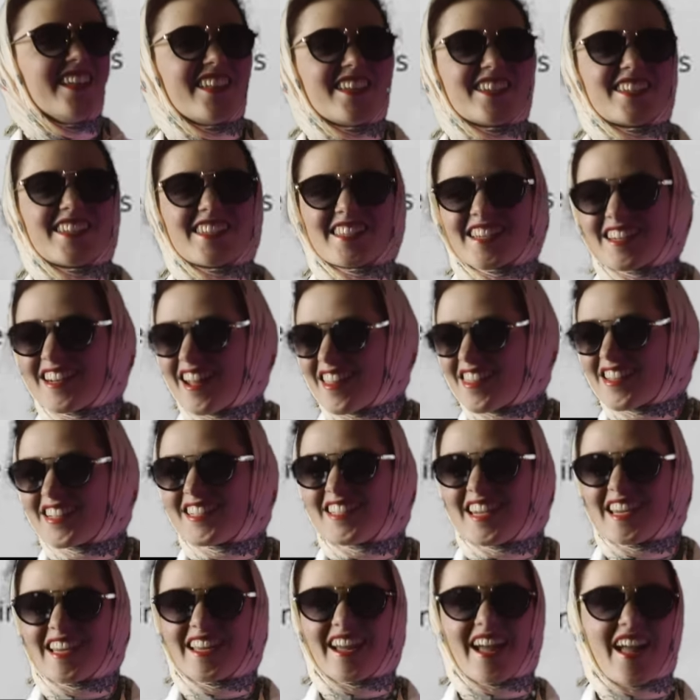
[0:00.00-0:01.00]
This is another
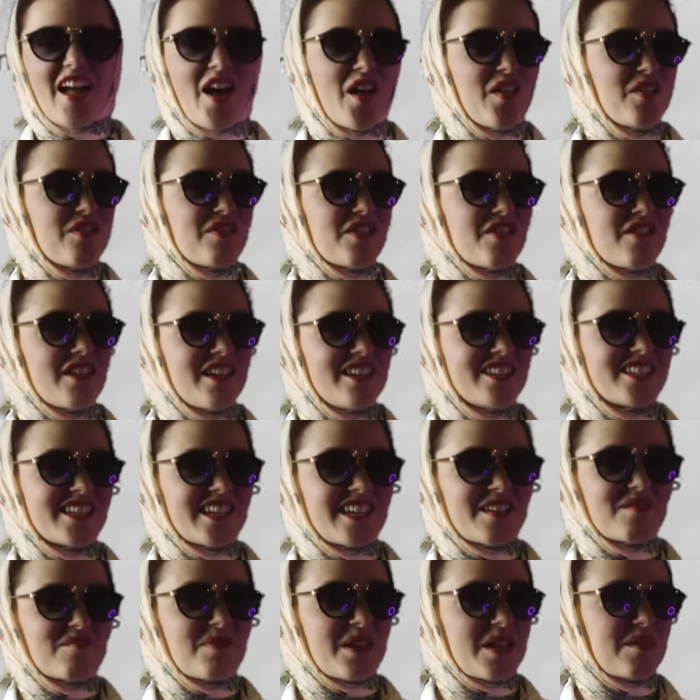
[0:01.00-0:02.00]
dig at healthy
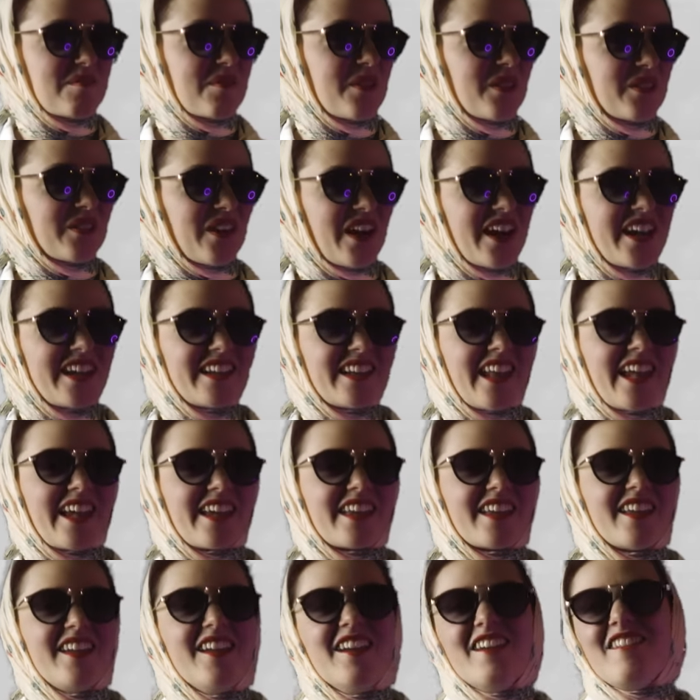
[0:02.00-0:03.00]
eating people, right?
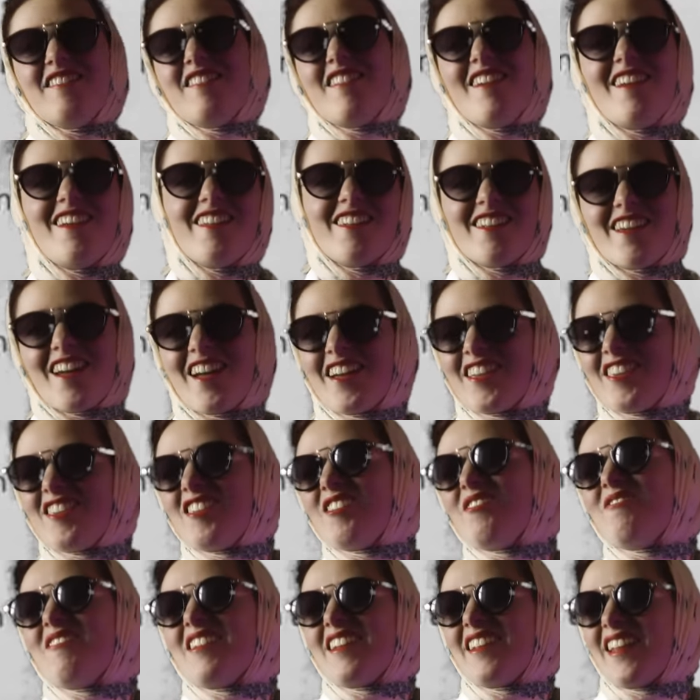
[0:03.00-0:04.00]
Like, no, no,
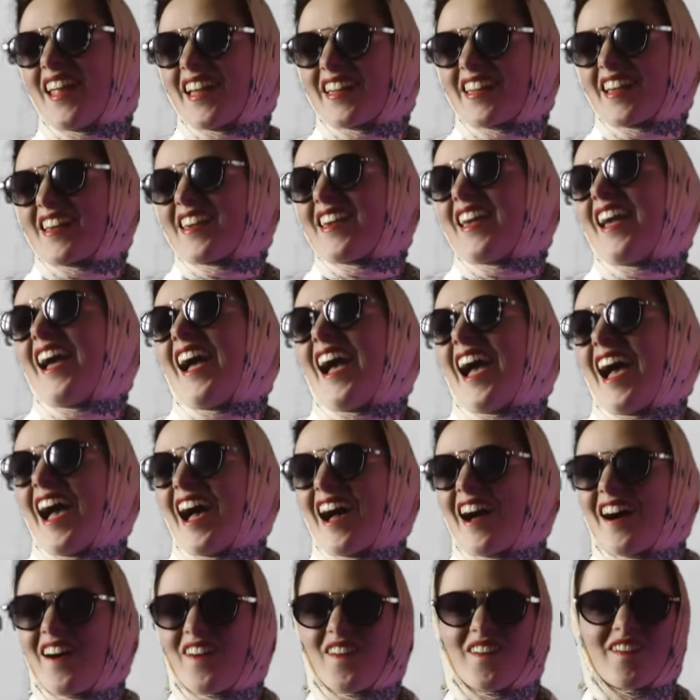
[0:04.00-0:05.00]
you eat like a
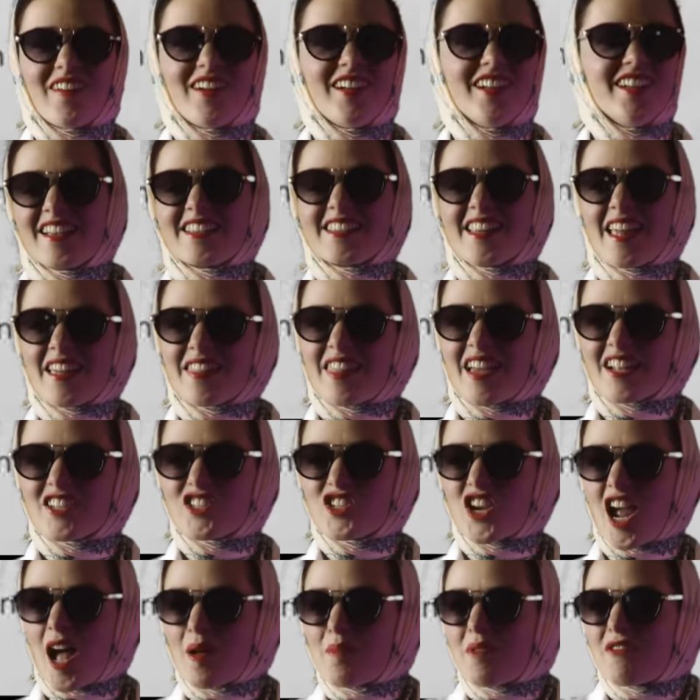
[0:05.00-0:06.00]
cow. It's like that
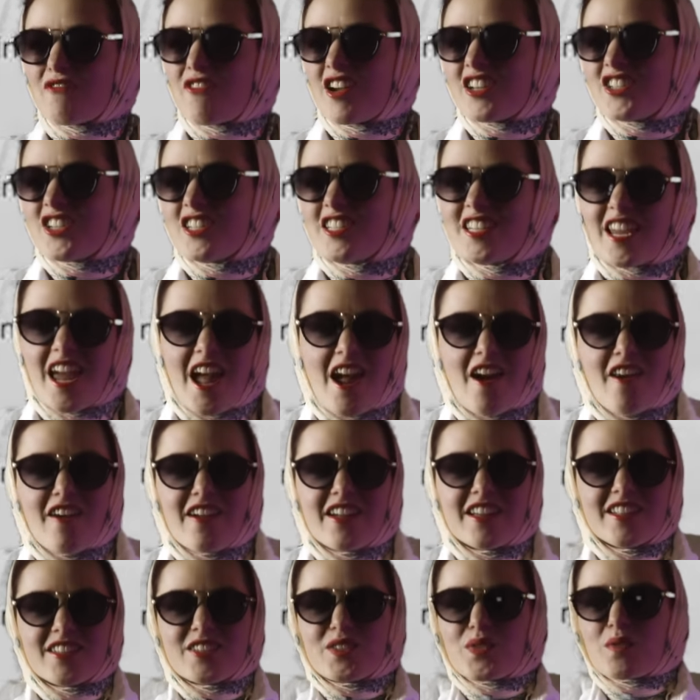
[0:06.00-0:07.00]
jab at
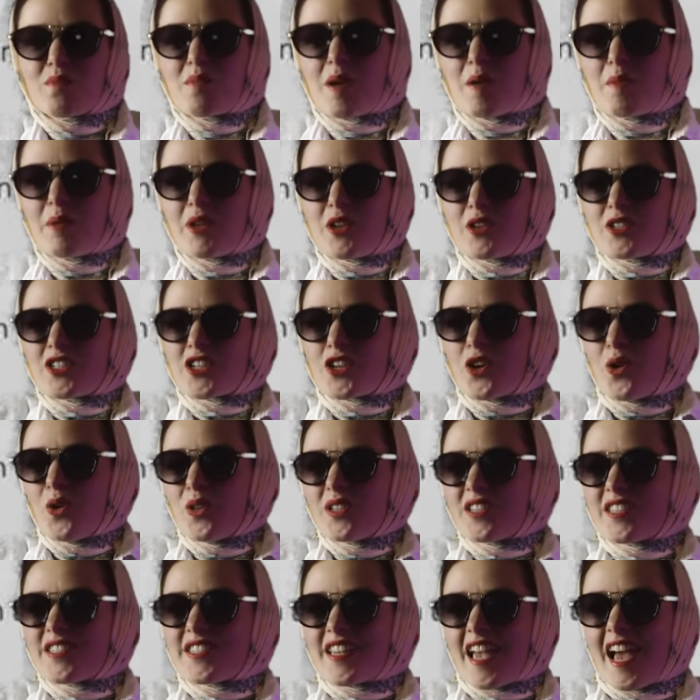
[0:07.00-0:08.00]
vegetarians when people used to
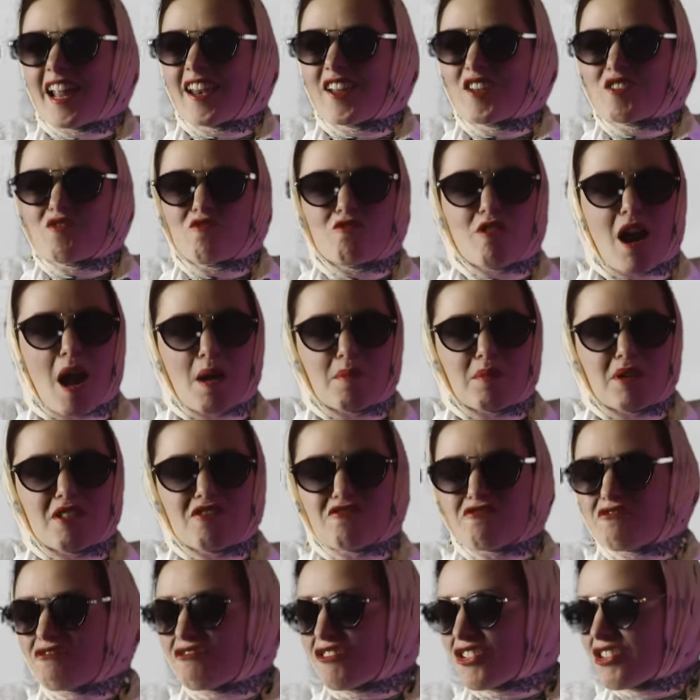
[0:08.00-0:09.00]
call salad
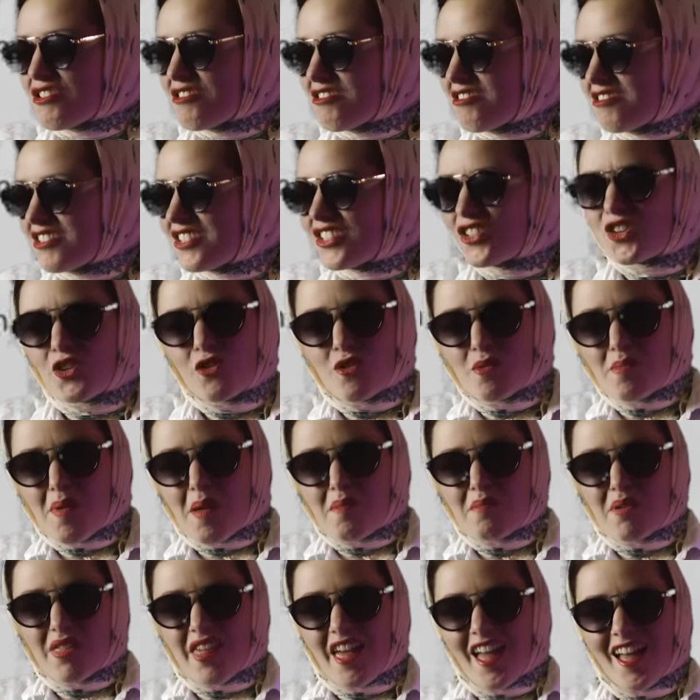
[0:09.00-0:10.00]
rabbit food. Do you
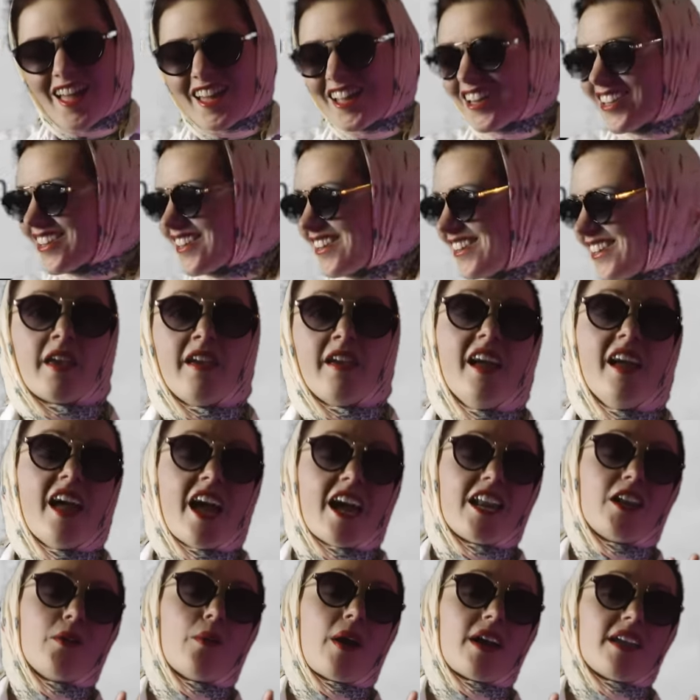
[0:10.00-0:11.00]
remember that?
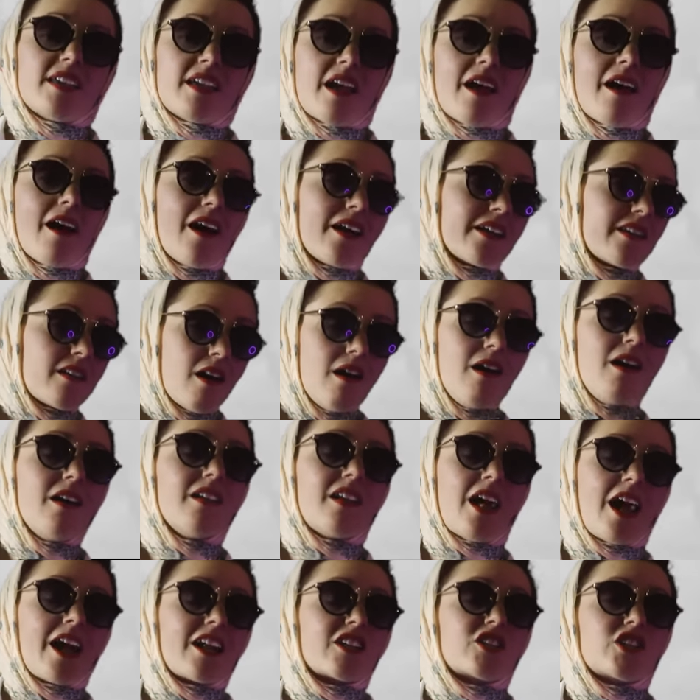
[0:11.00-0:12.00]
Anyway, yeah, I
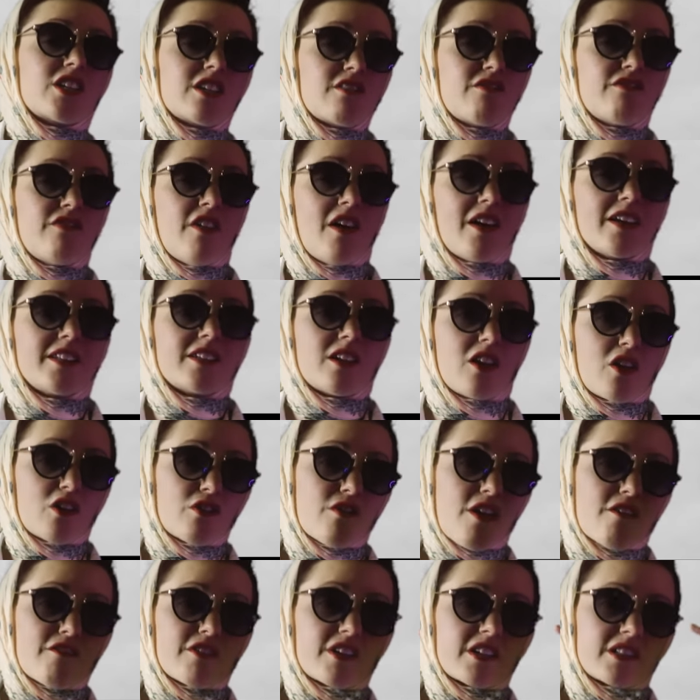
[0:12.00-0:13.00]
can't actually find a lot
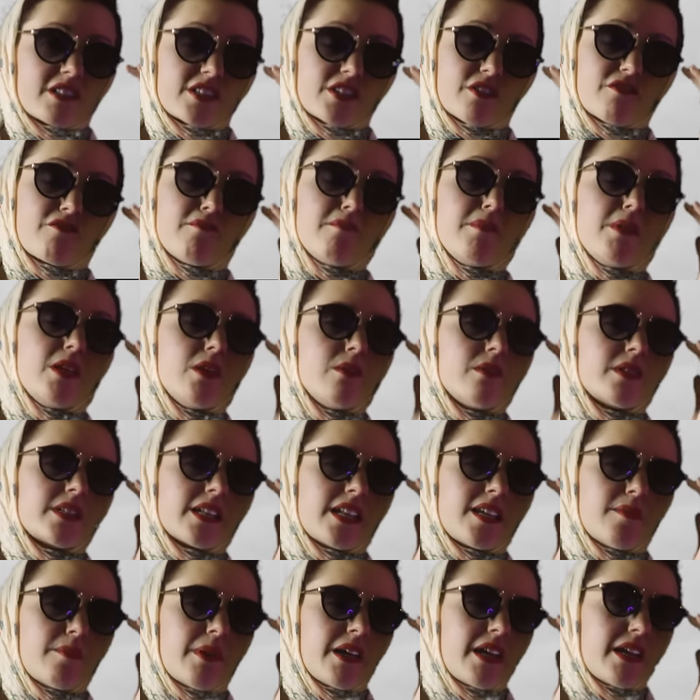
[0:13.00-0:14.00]
of evidence of
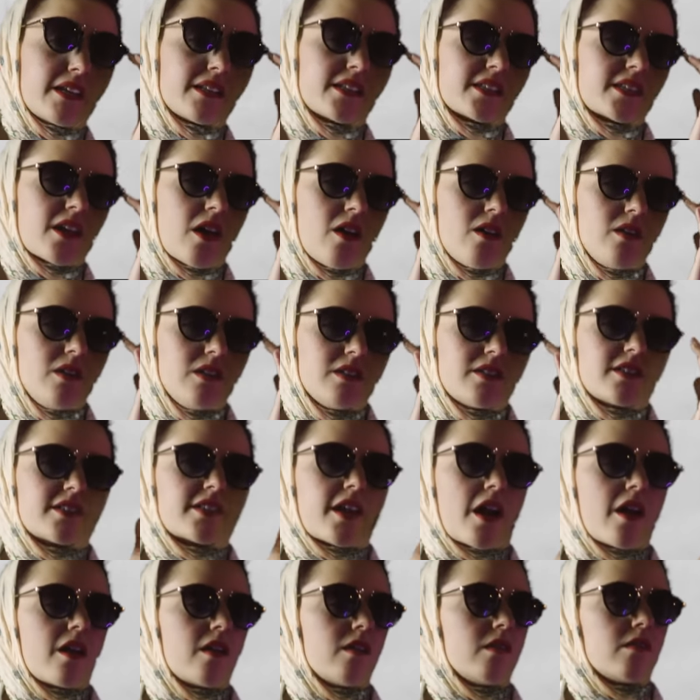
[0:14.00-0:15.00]
muesli being sold,
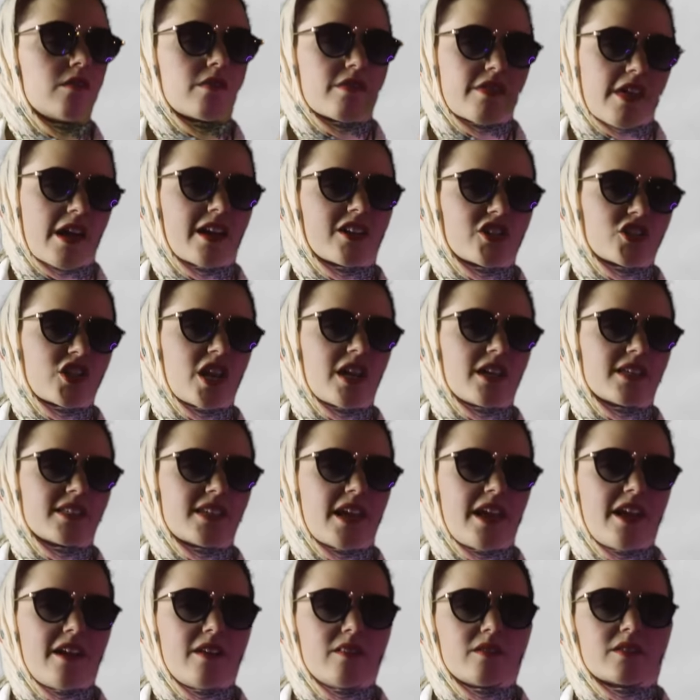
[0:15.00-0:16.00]
so that checks
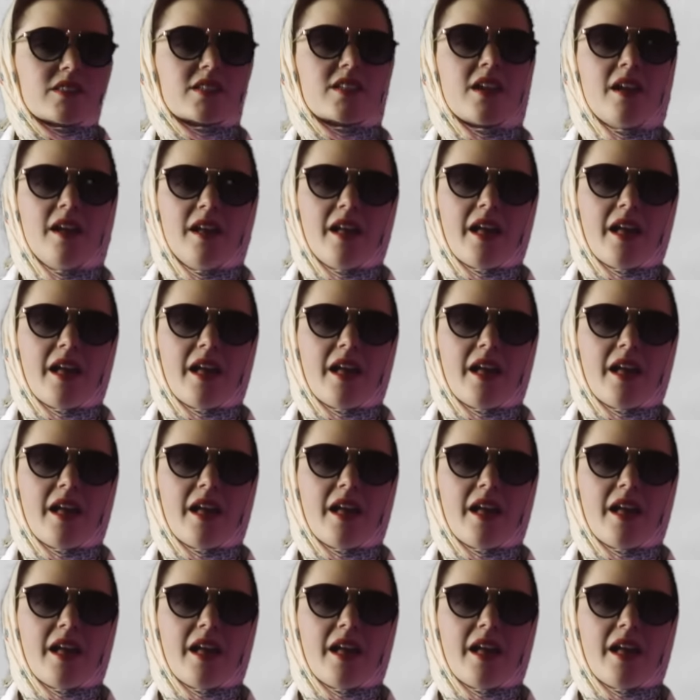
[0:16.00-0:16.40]
out.